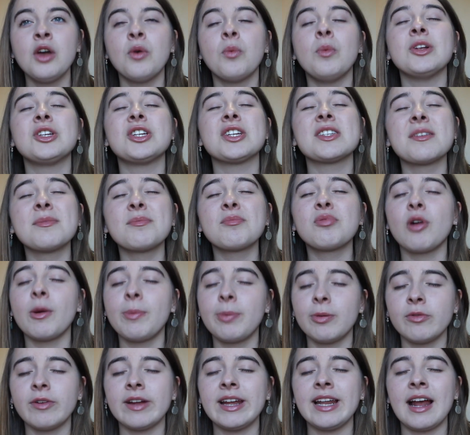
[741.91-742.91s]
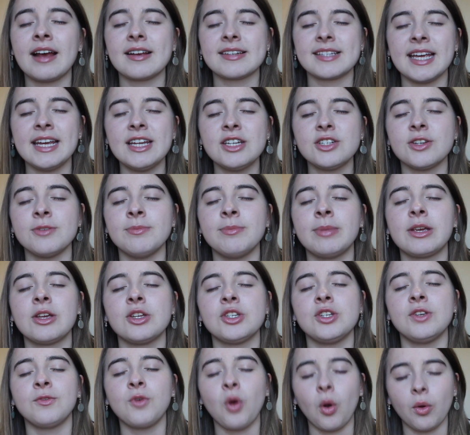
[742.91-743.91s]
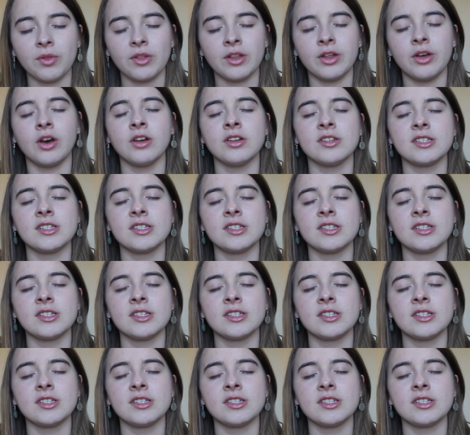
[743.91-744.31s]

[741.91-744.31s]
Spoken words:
which isn't proper relaxation because you've got the